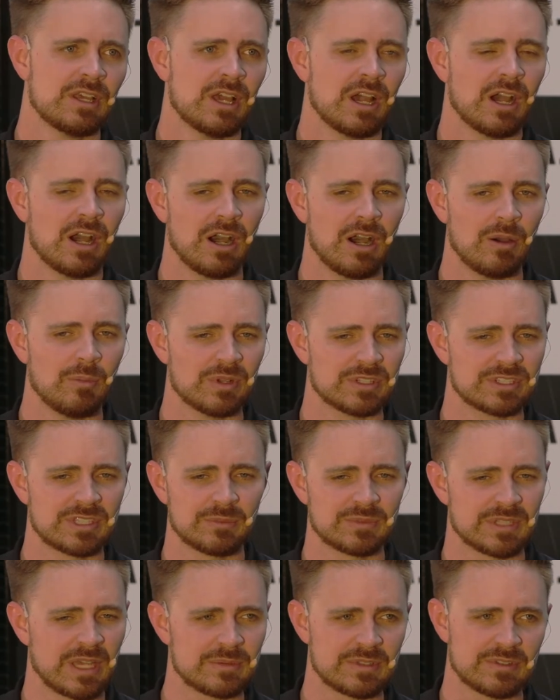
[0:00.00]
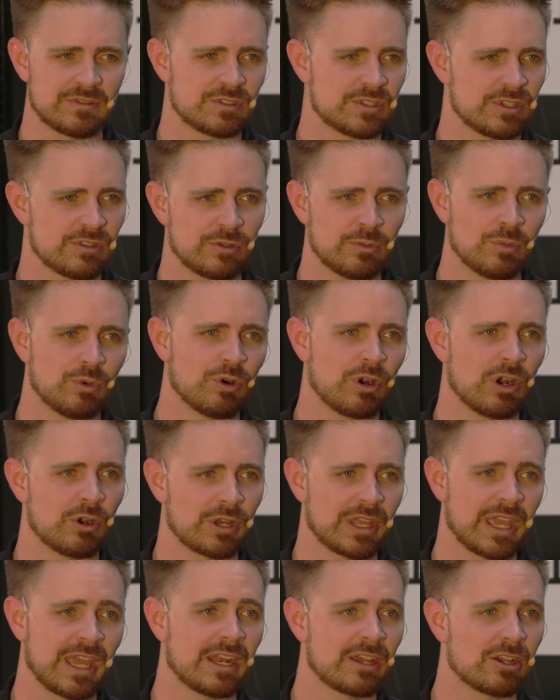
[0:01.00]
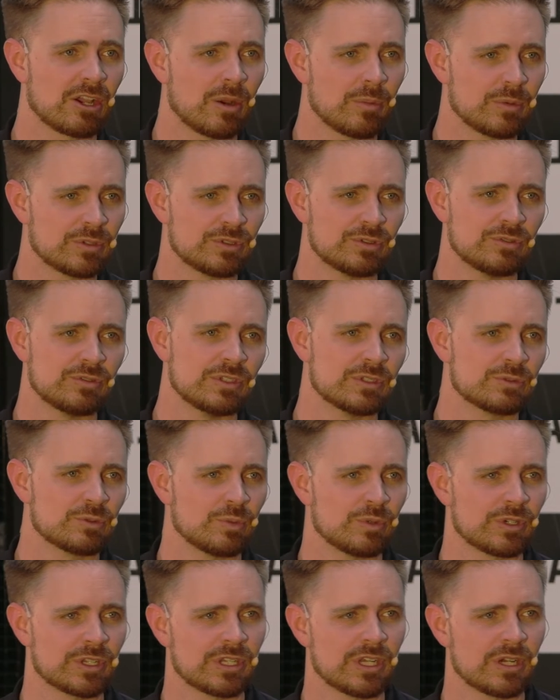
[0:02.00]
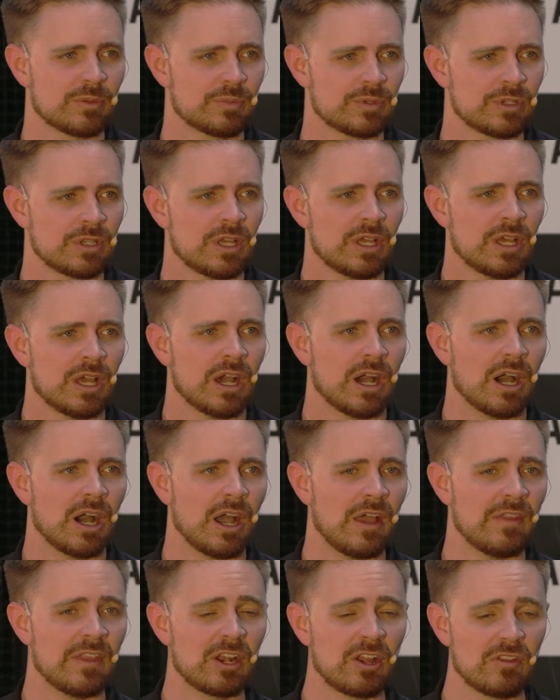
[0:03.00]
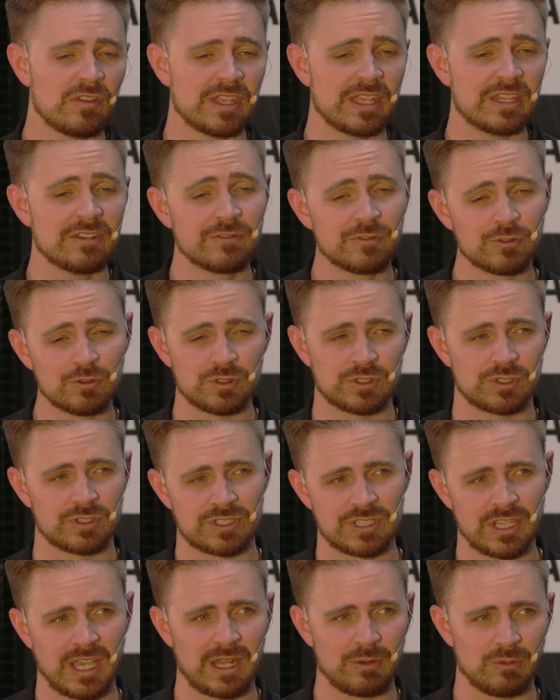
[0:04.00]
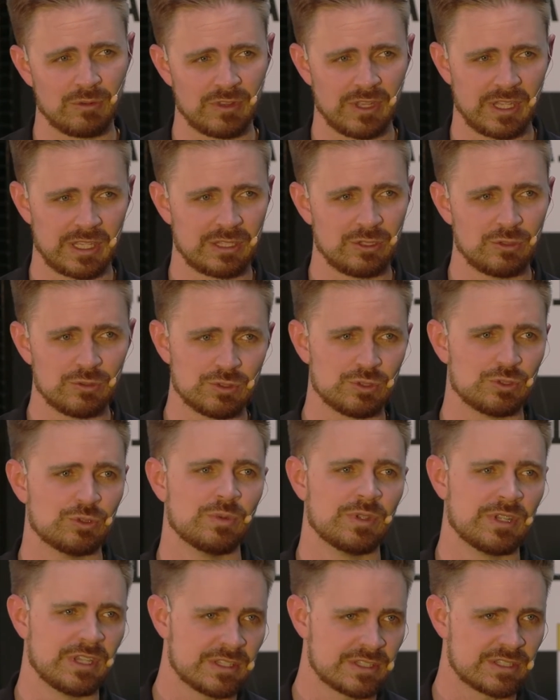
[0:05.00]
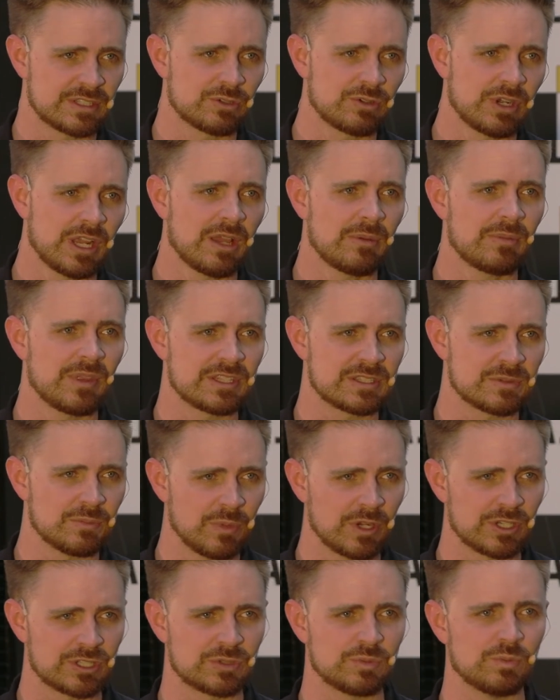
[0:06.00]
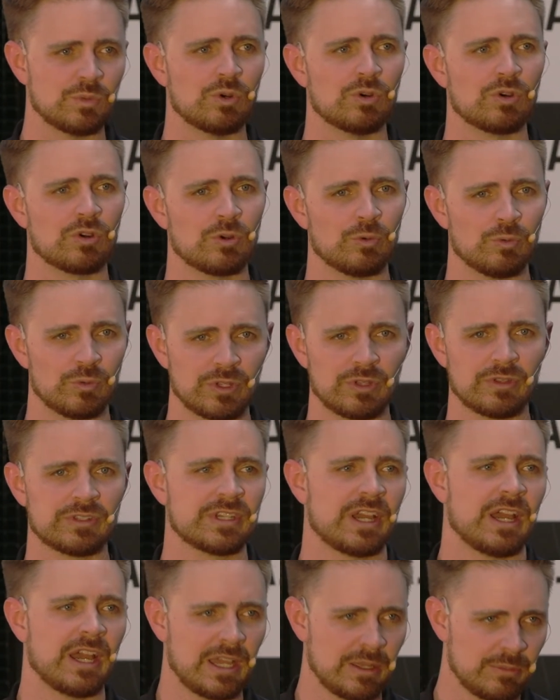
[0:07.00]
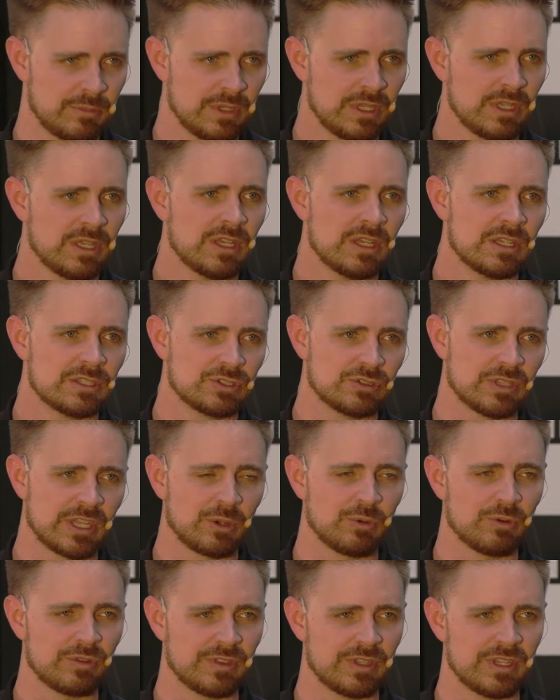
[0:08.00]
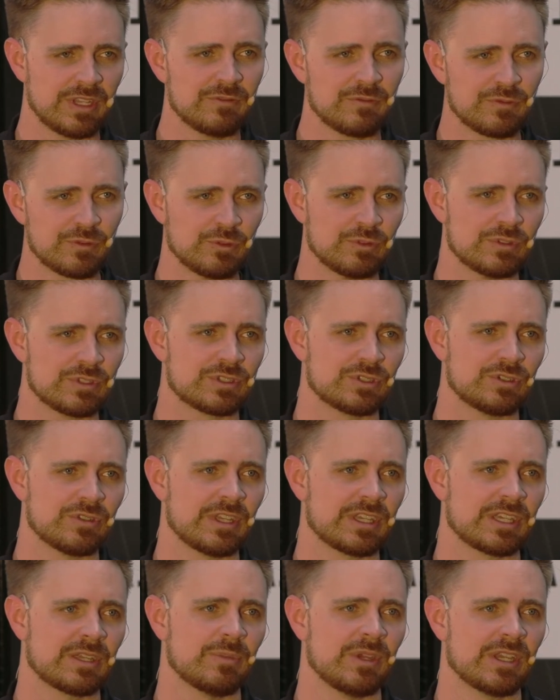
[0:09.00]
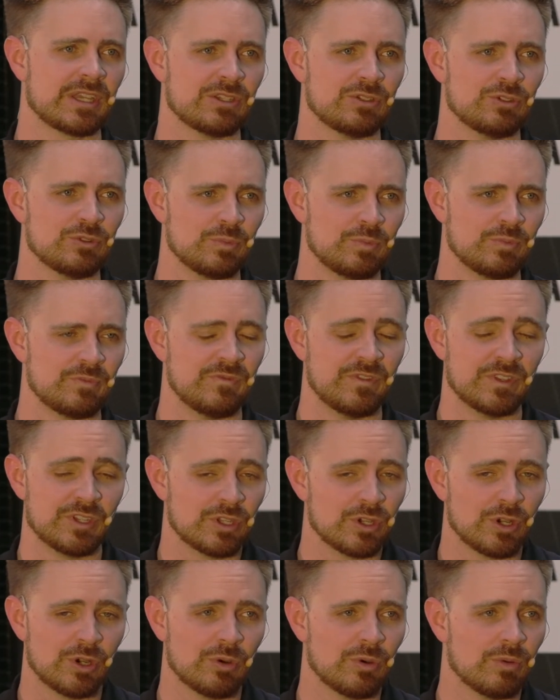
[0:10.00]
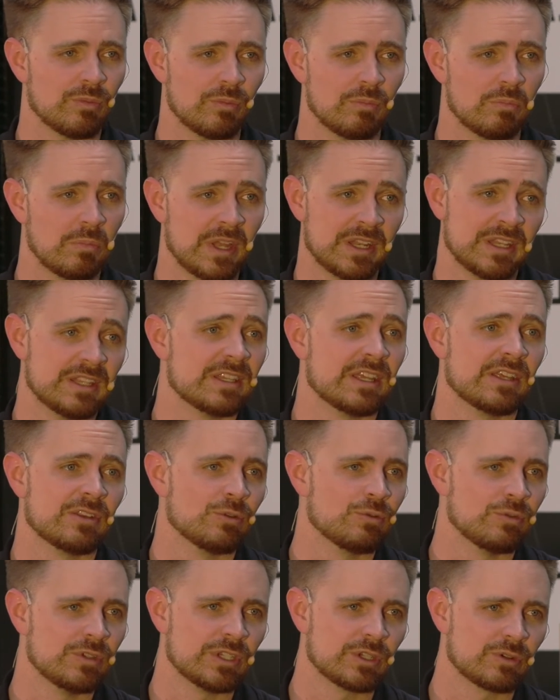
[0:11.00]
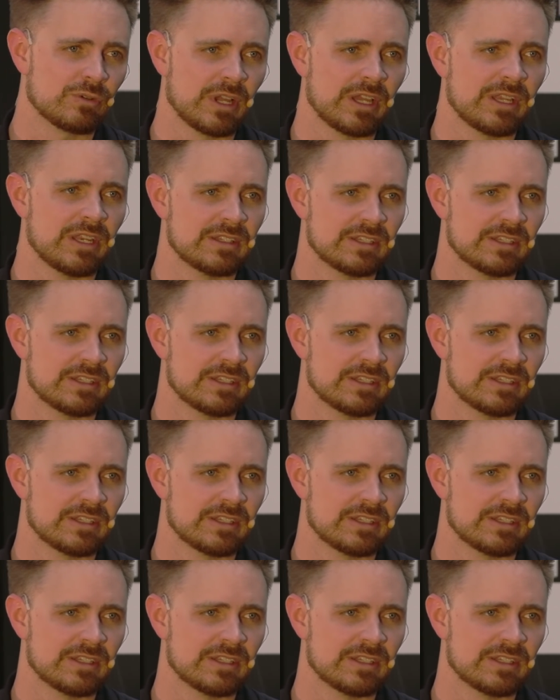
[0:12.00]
But sometimes if there's other more organic opportunities, we'll bring it up. And then on the influencer side with like YouTube and Instagram, that's much more real time. So like with an influencer, they can make a new video any day of the week, right?